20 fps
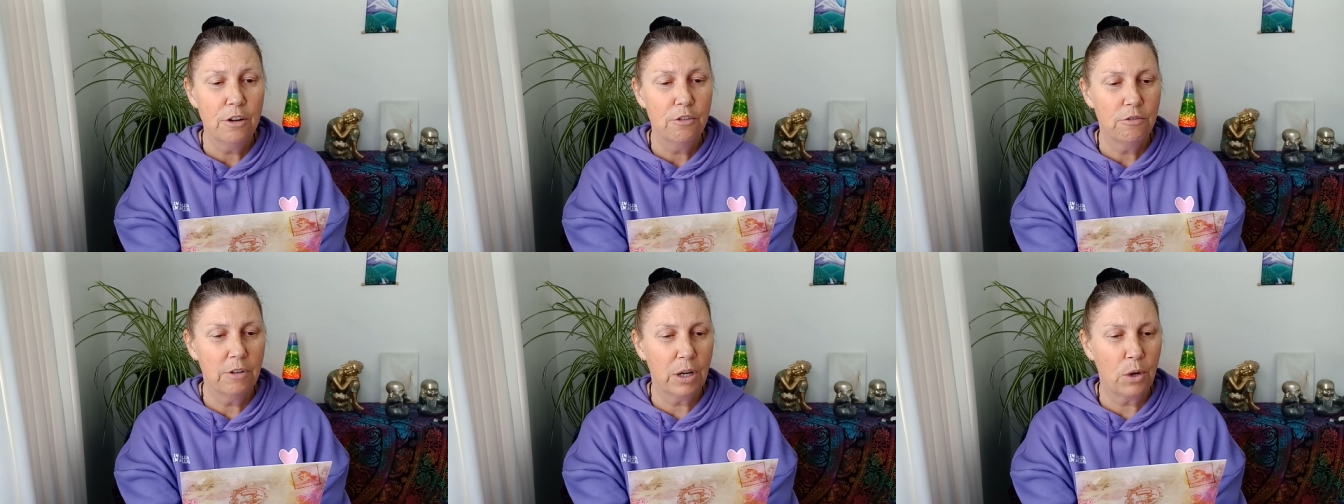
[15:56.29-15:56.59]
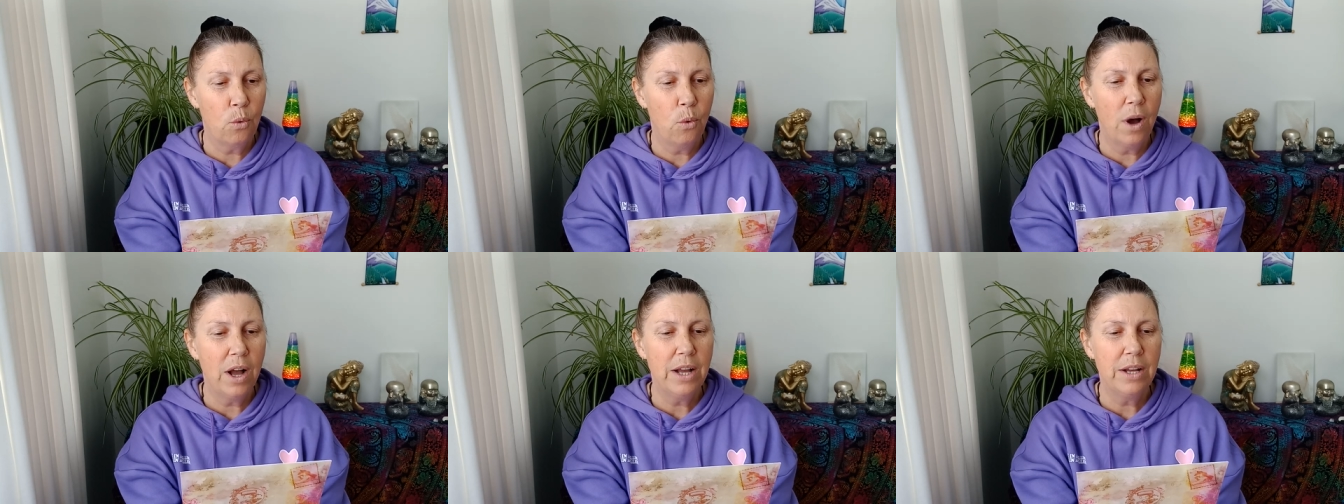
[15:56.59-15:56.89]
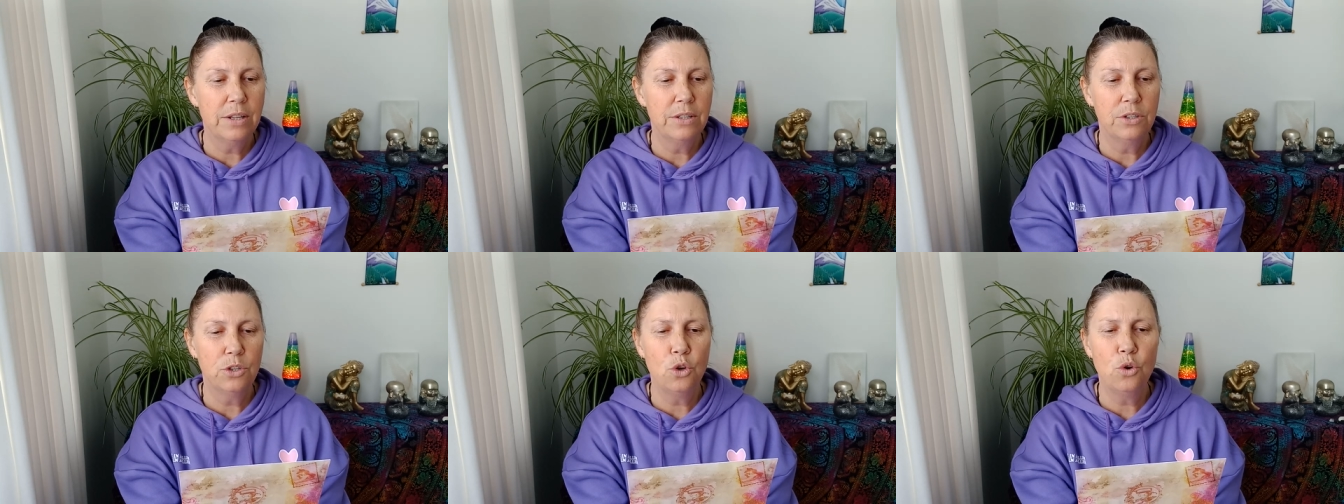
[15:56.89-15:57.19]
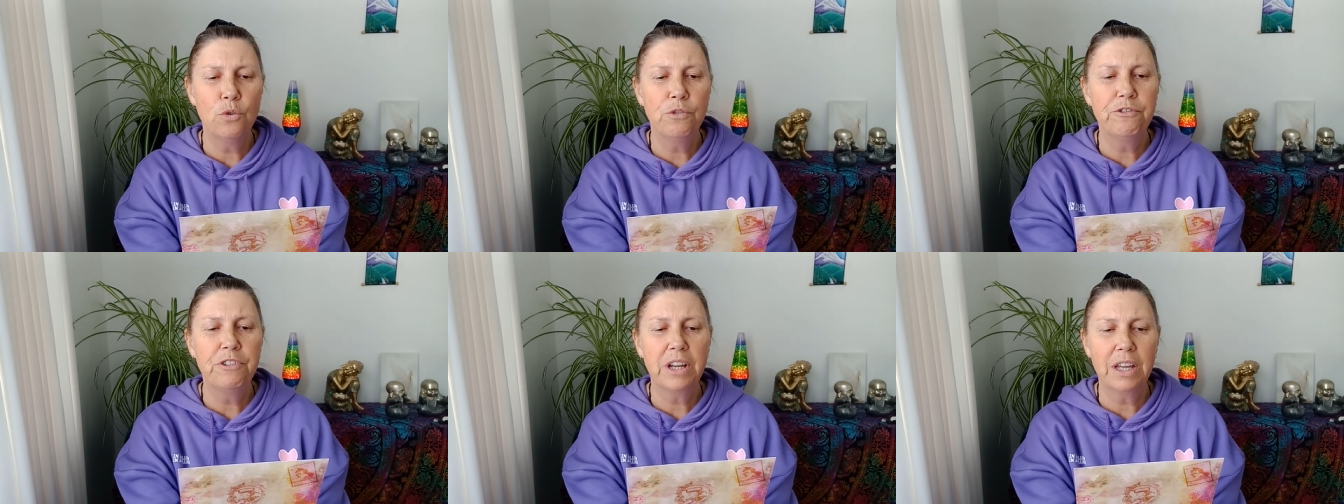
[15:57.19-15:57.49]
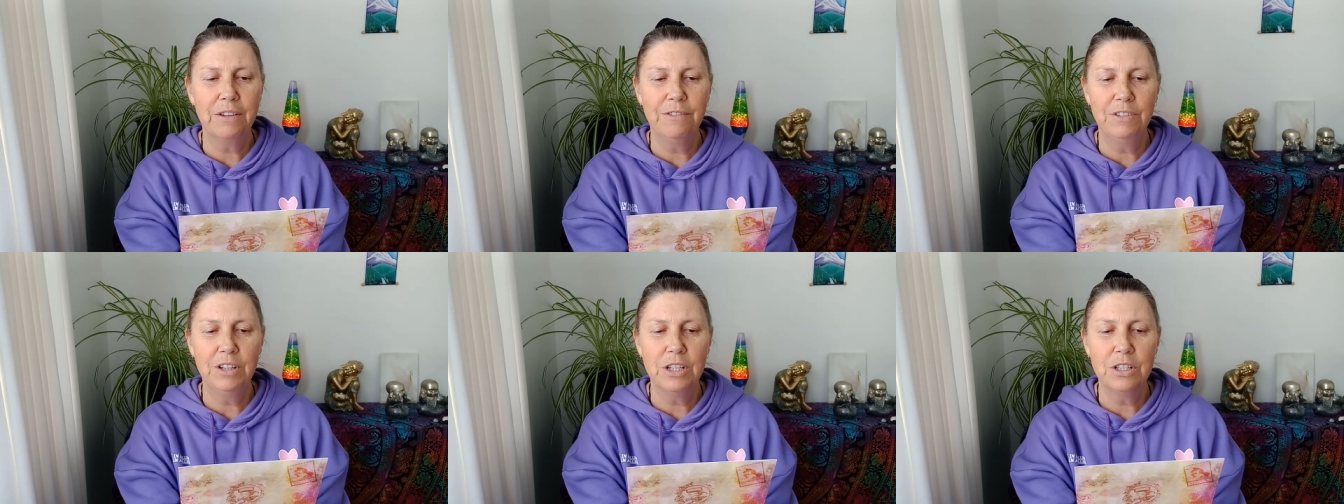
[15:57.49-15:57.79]
requires your
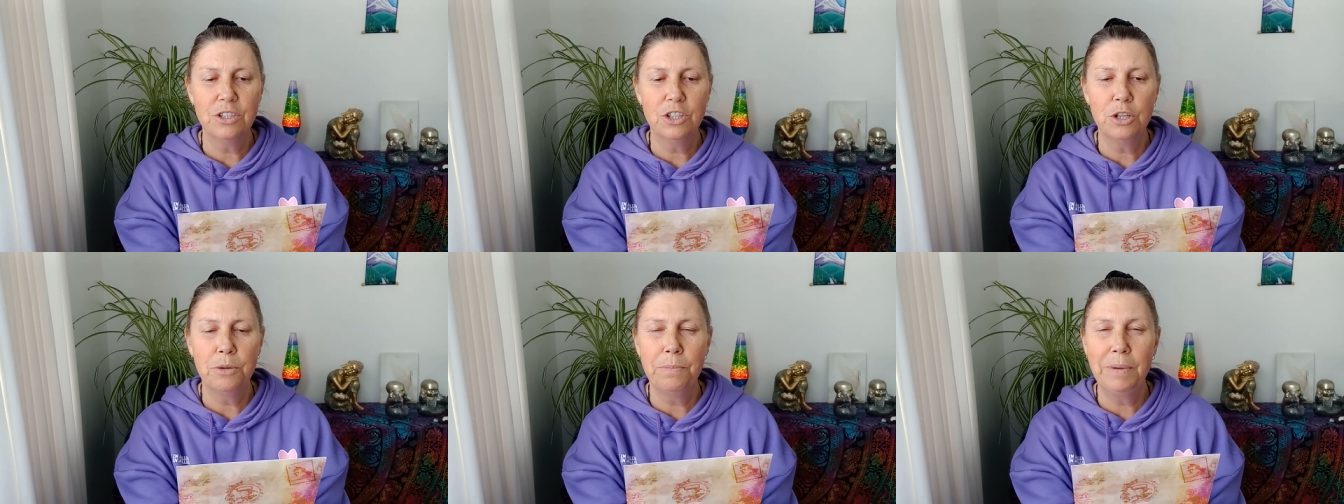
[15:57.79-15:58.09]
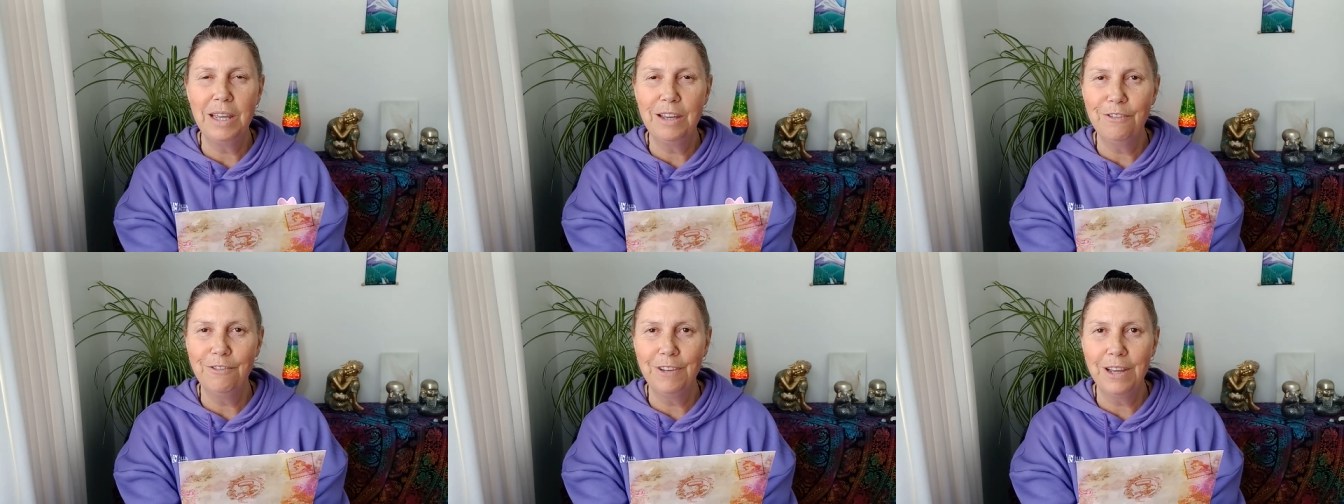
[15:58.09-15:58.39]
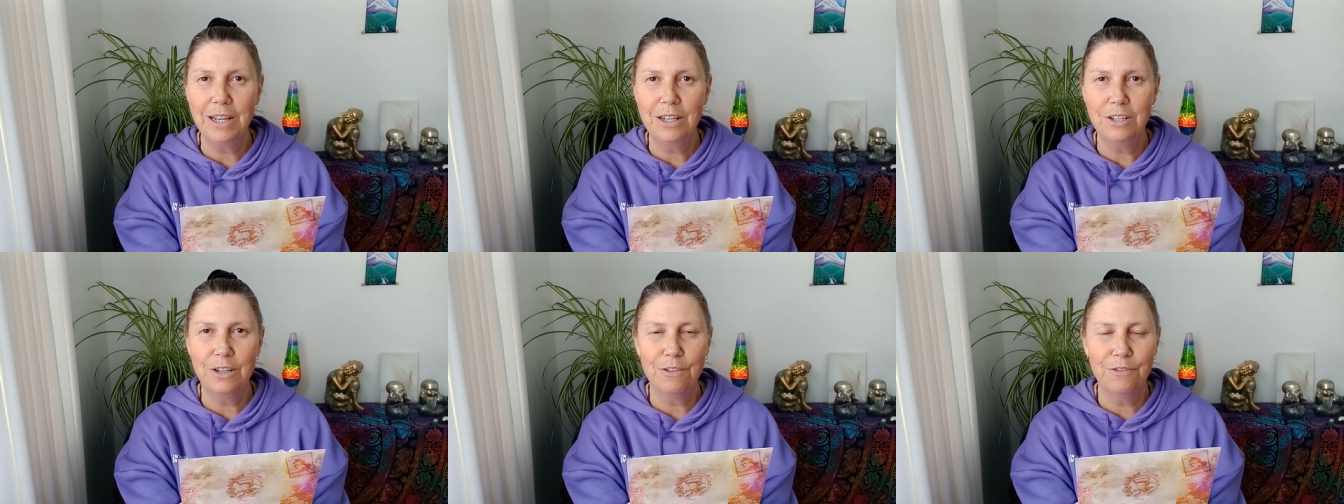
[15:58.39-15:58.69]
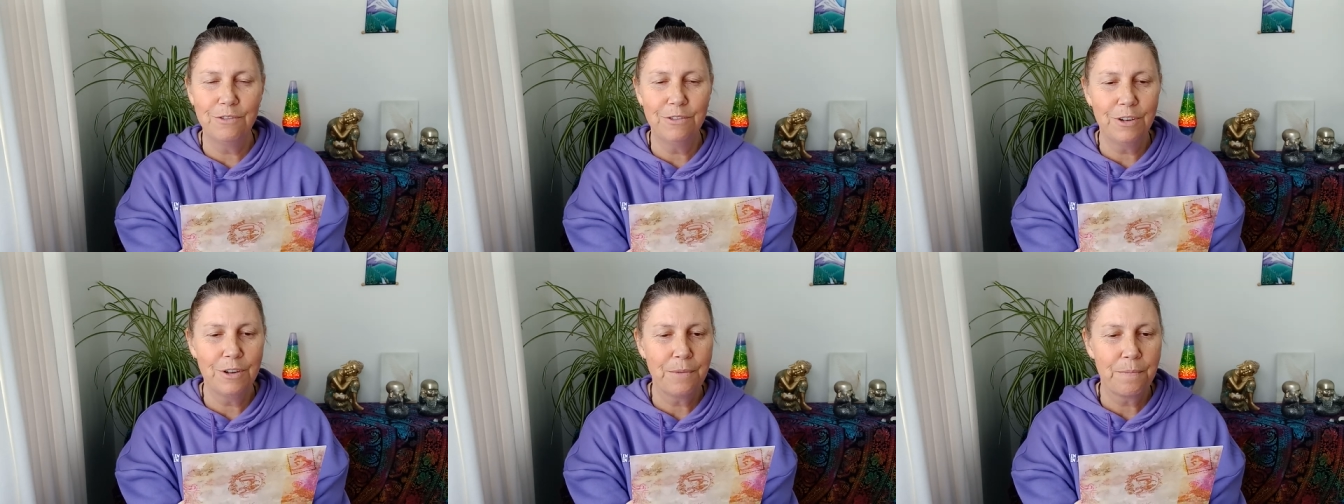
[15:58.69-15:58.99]
forgiveness to be effective.